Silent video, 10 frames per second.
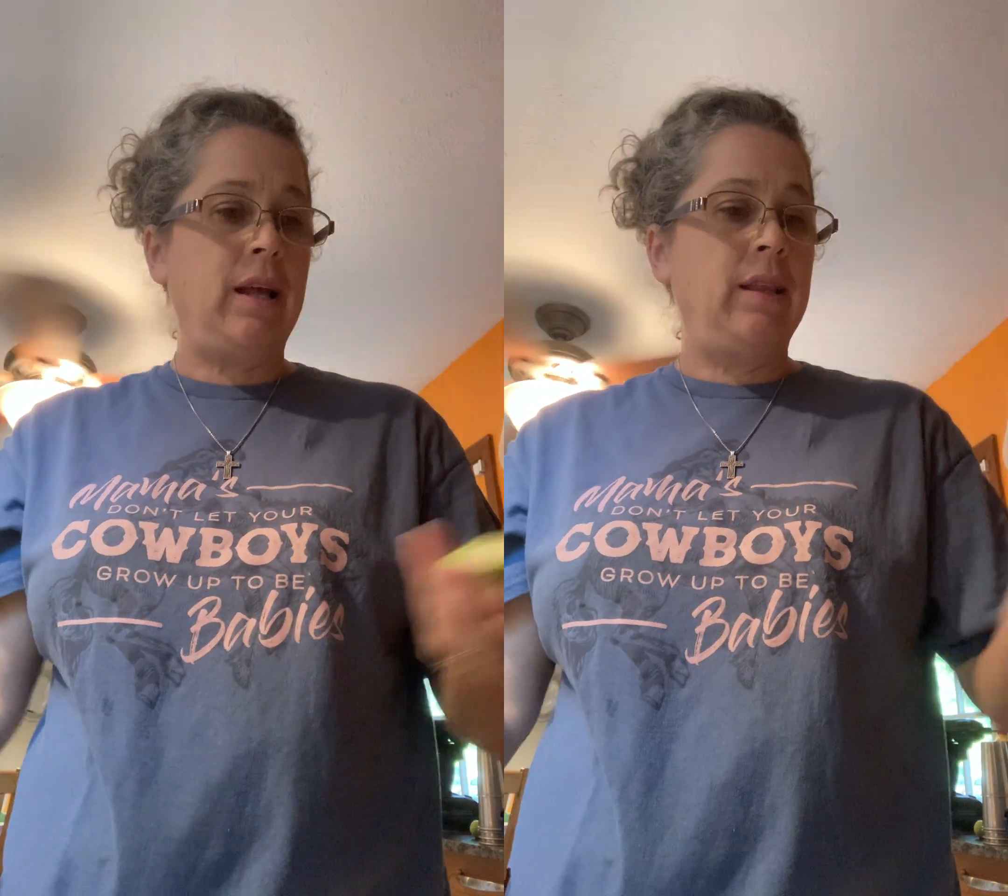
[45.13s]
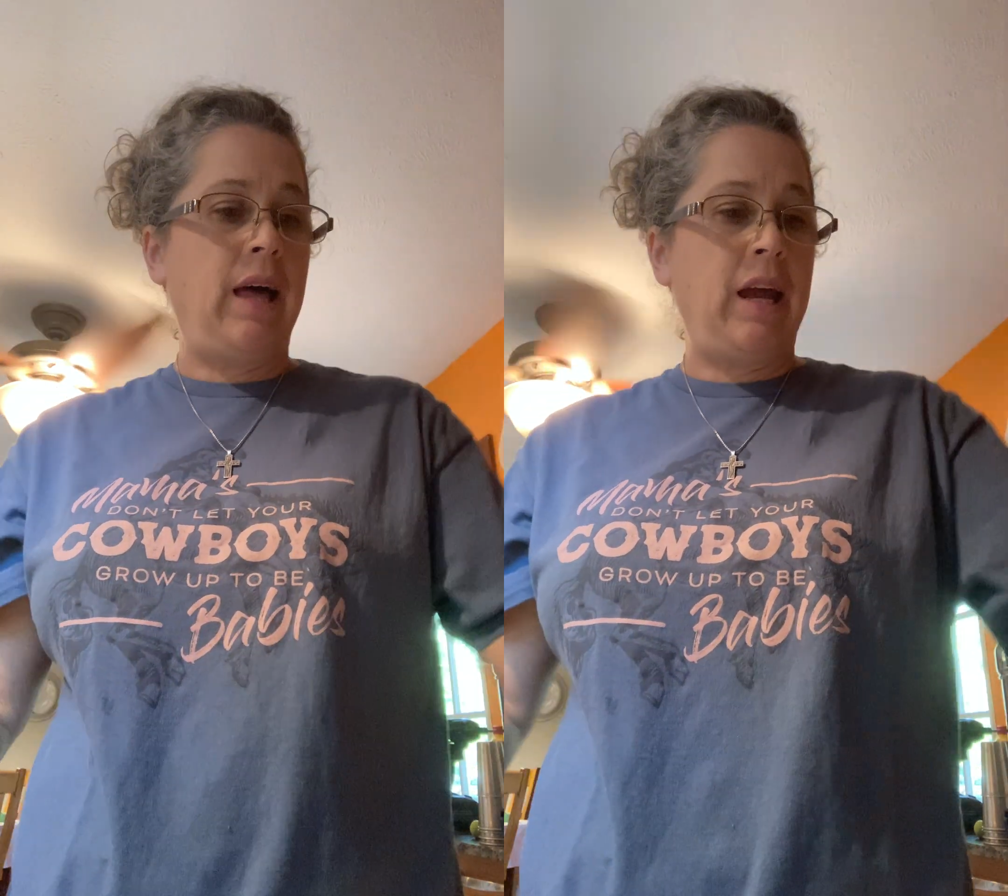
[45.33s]
A
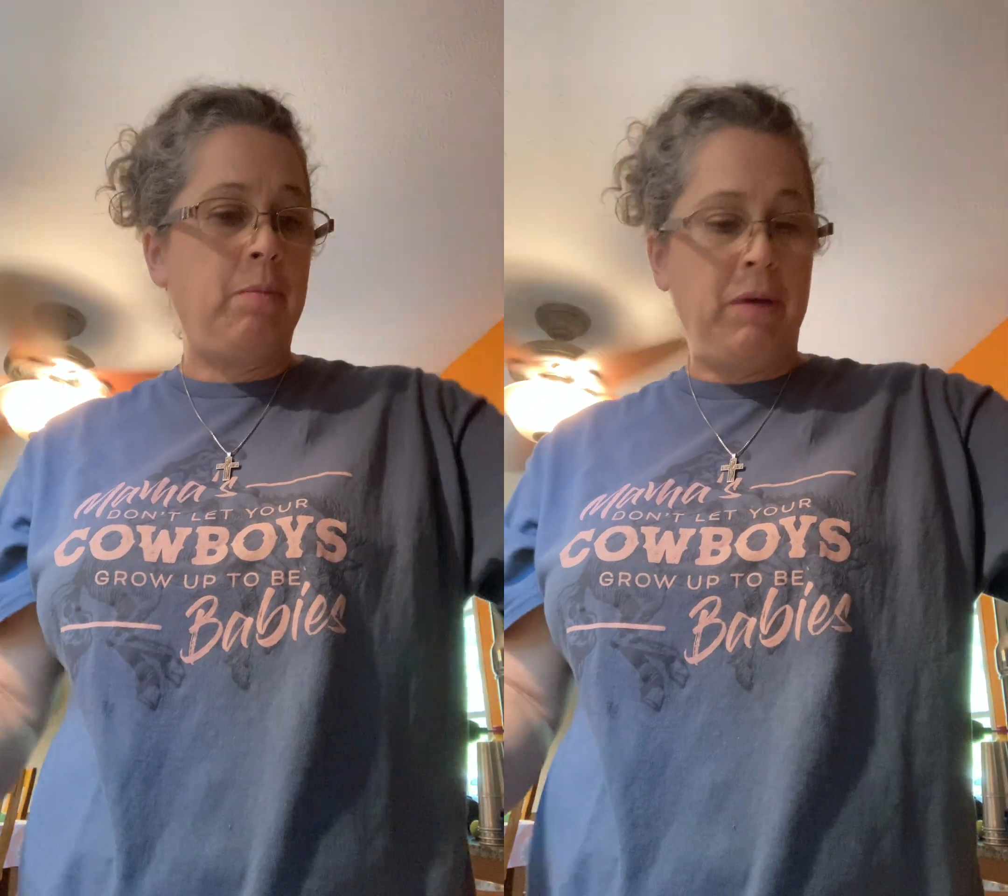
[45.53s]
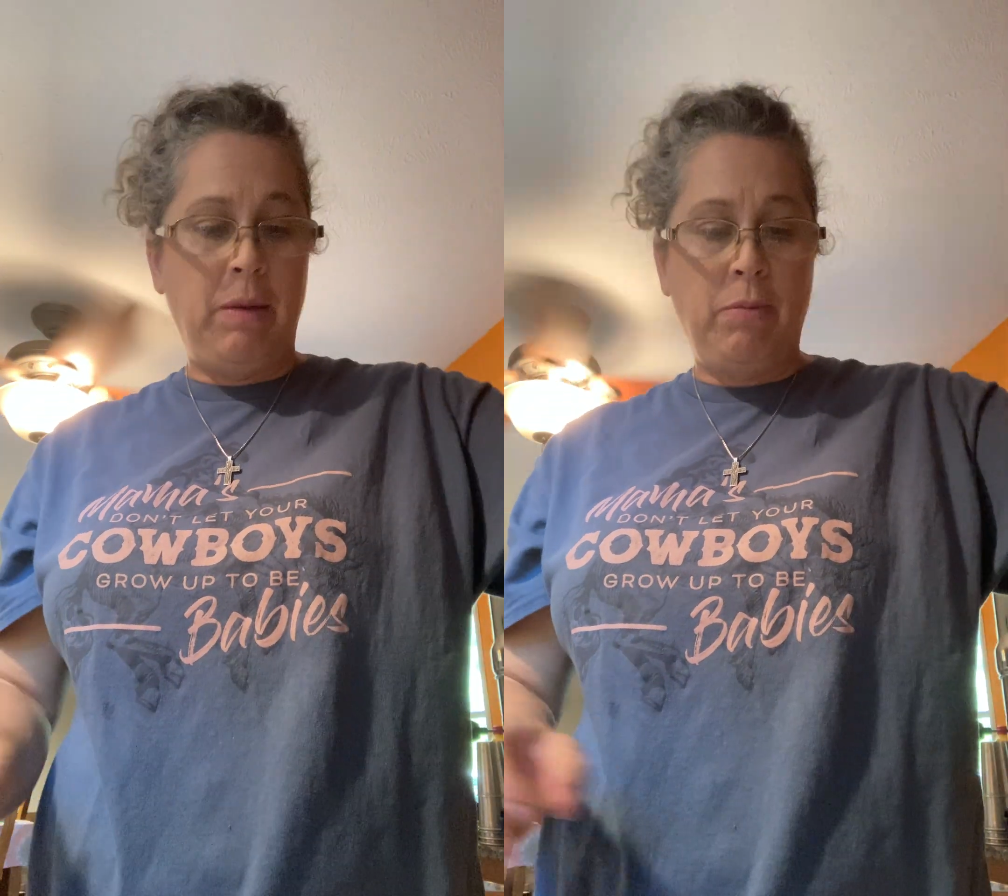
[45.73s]
lot of
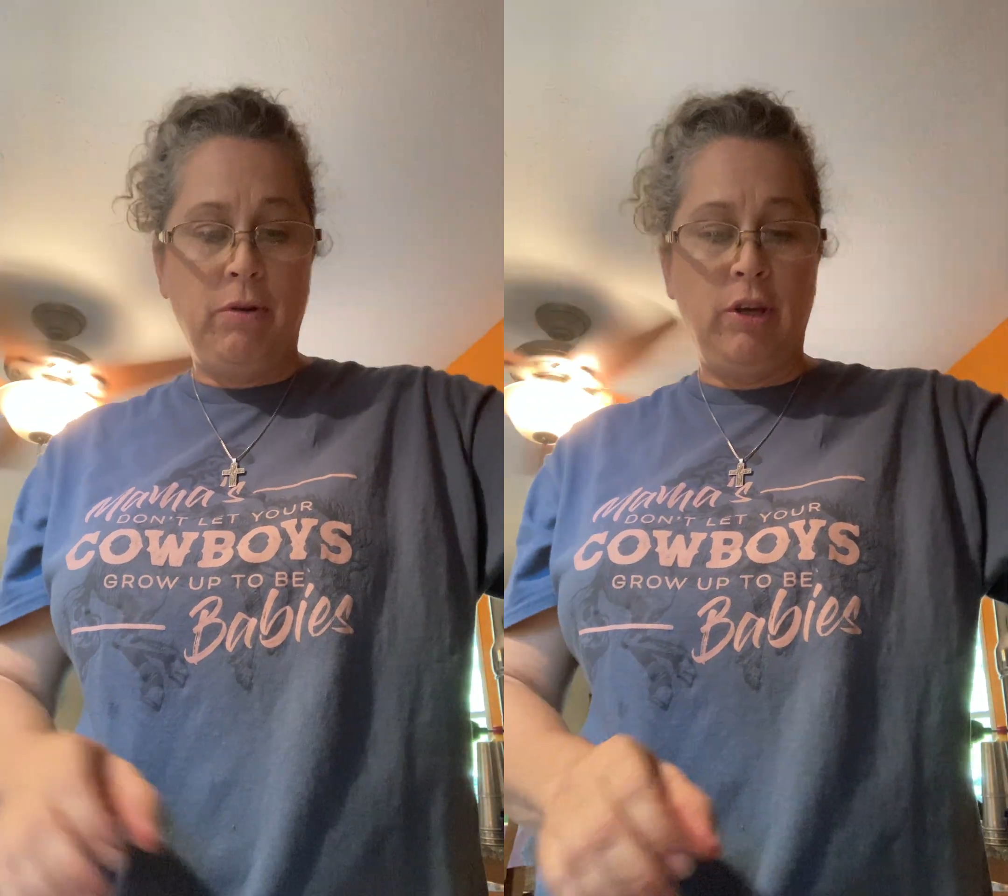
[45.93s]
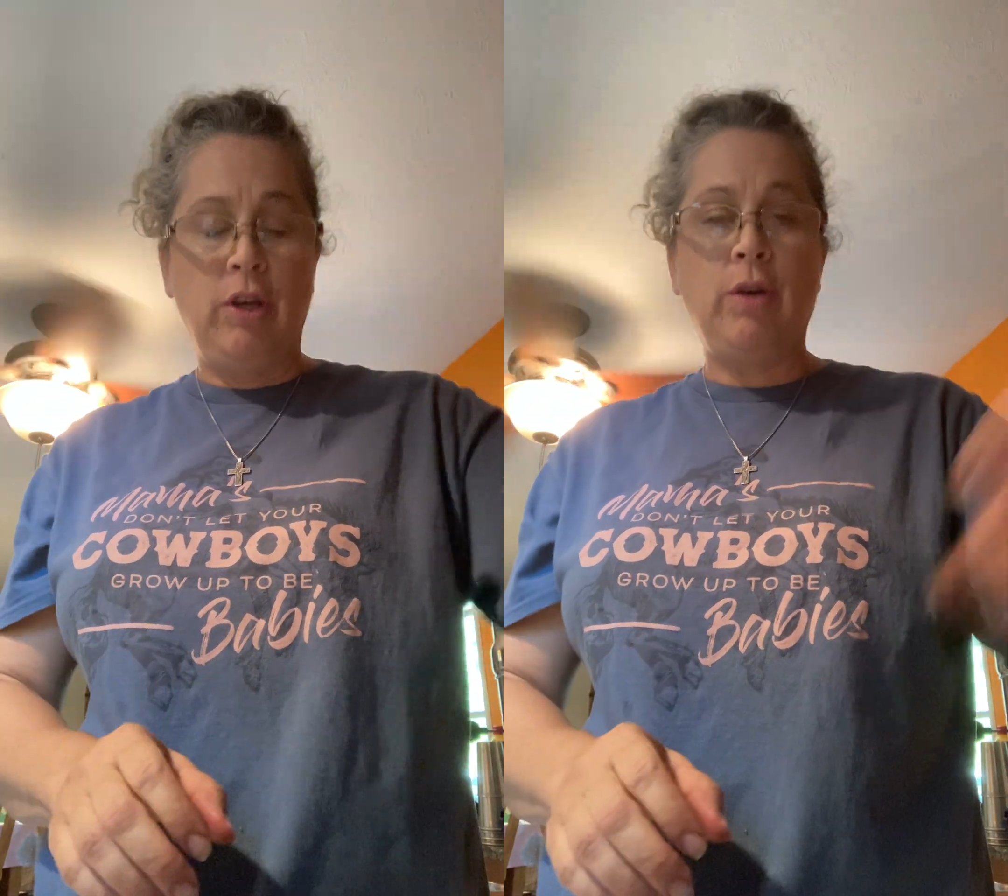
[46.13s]

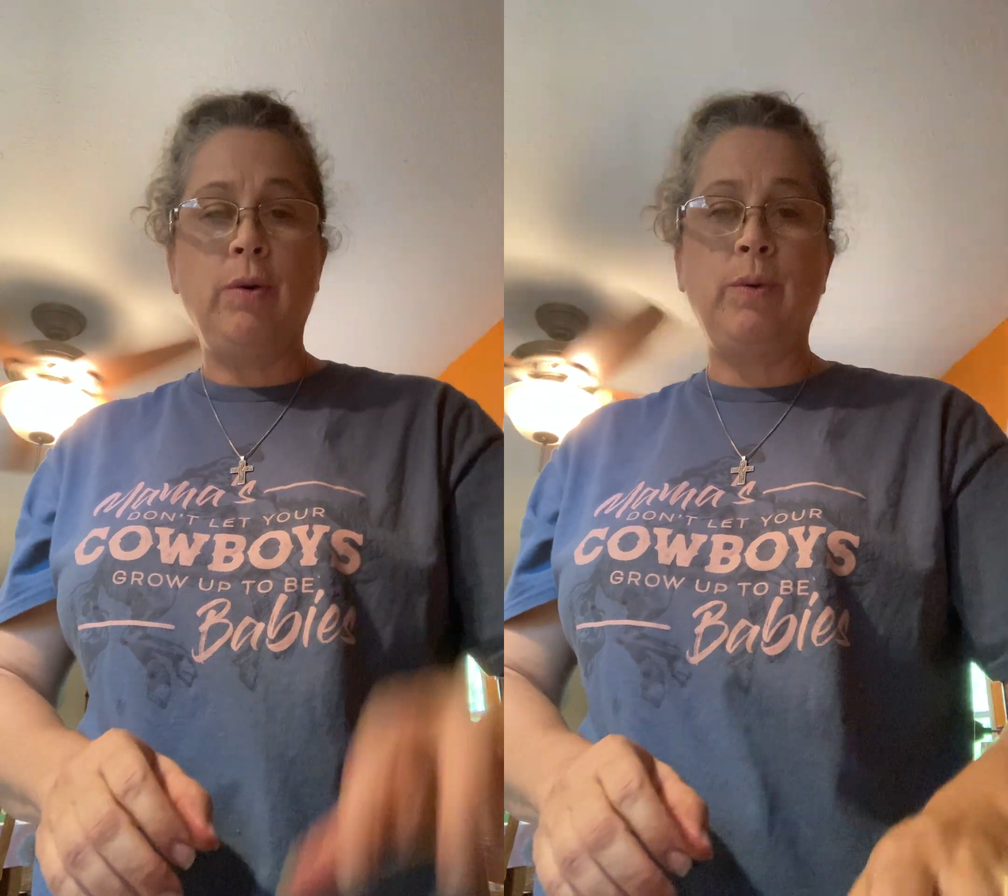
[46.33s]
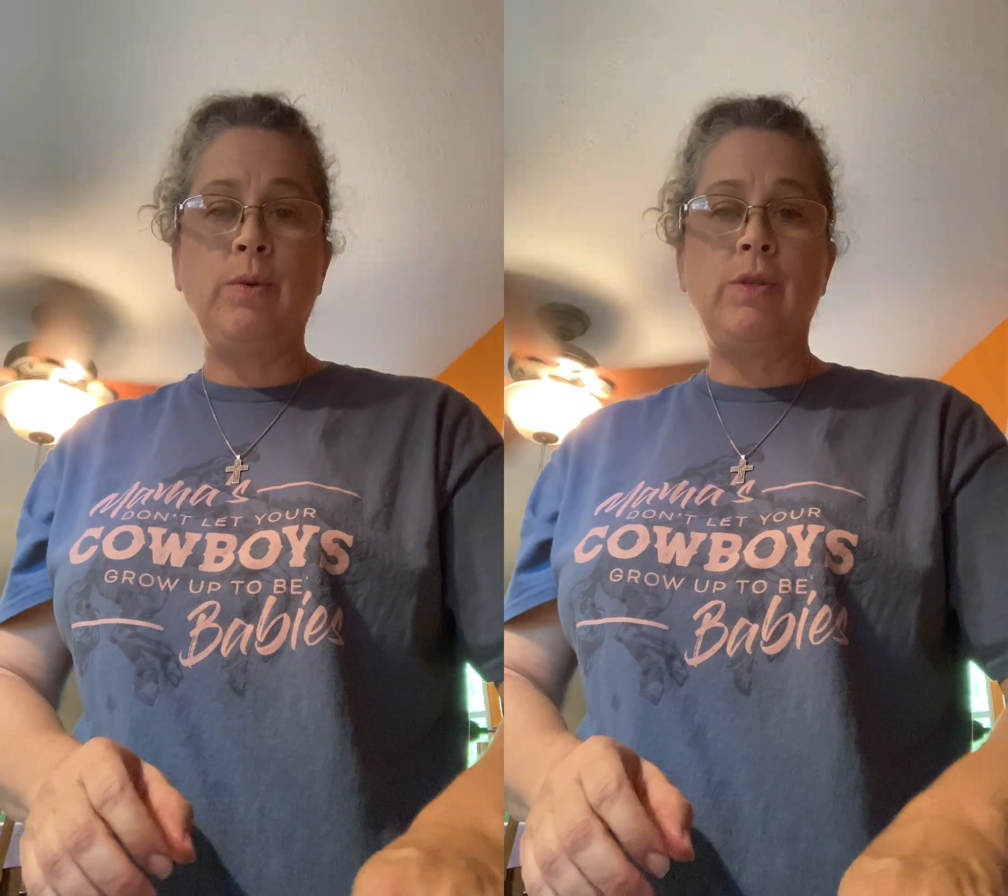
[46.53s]
people
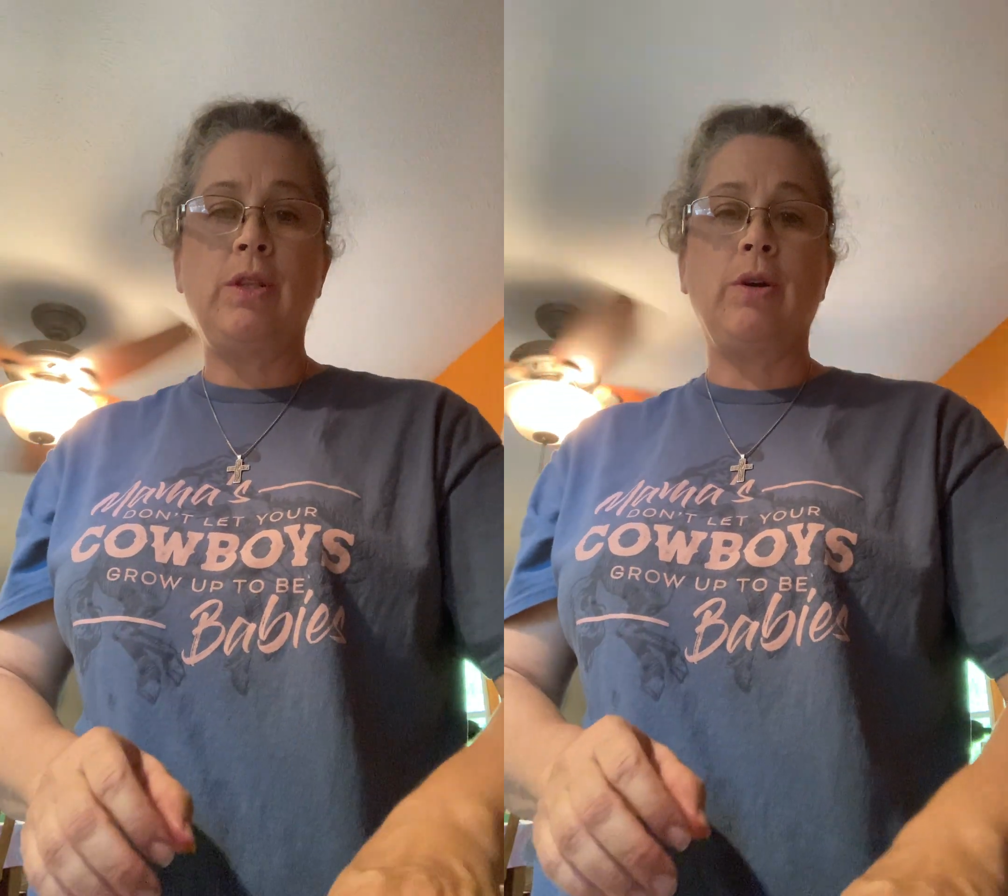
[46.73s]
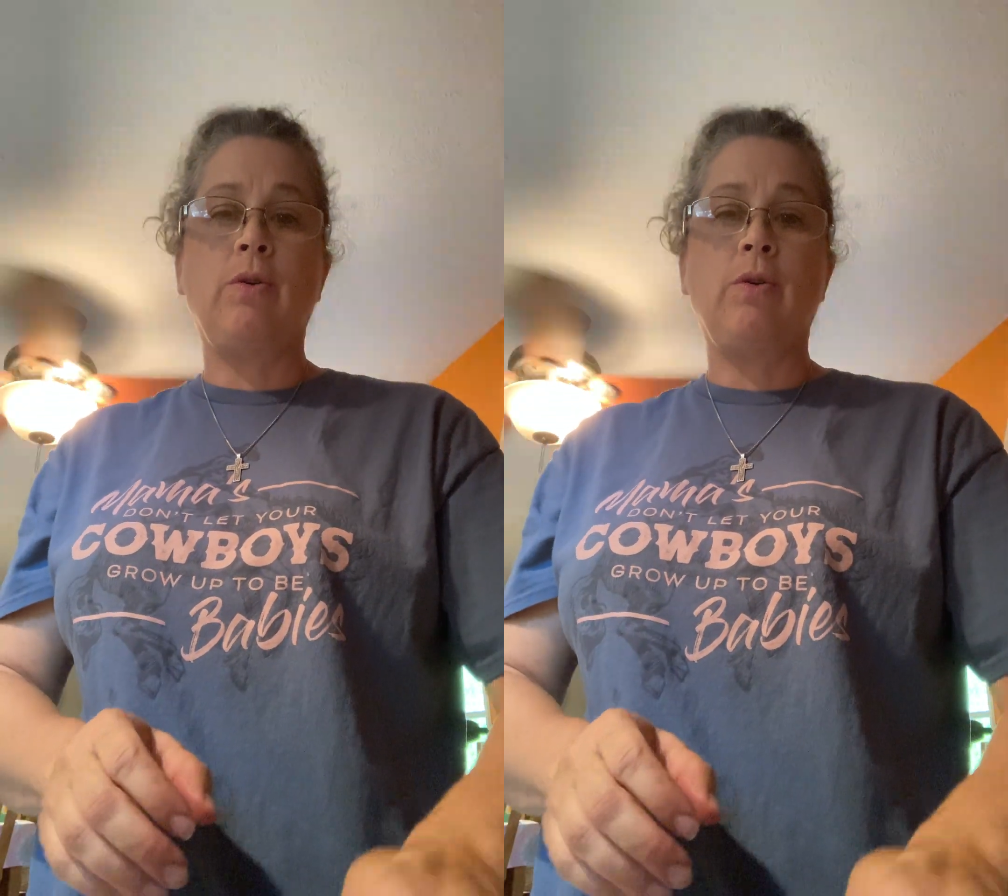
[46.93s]
use the